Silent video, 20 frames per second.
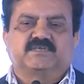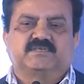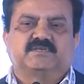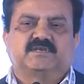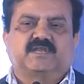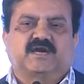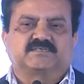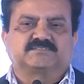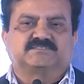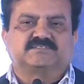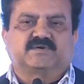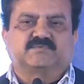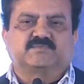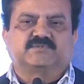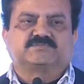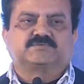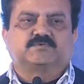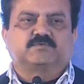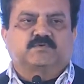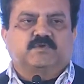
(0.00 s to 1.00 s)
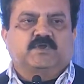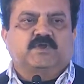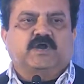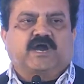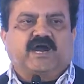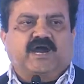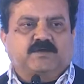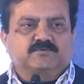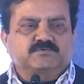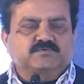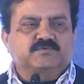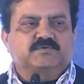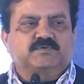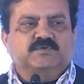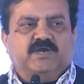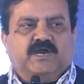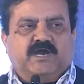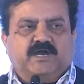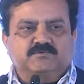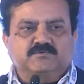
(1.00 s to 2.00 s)
in large numbers. So how
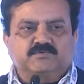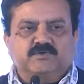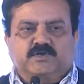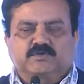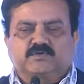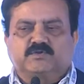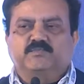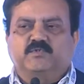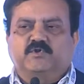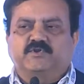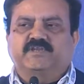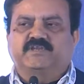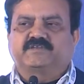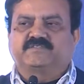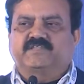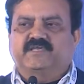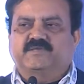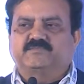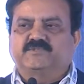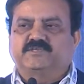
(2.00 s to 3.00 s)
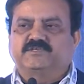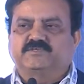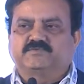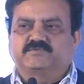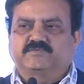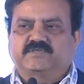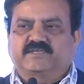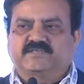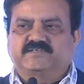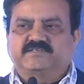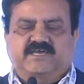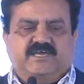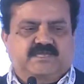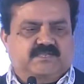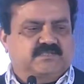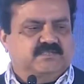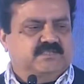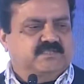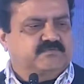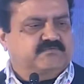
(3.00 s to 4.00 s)
to accommodate them into the
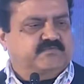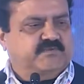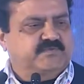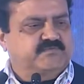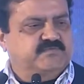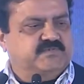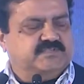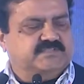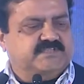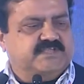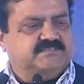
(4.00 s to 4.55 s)
entire framework?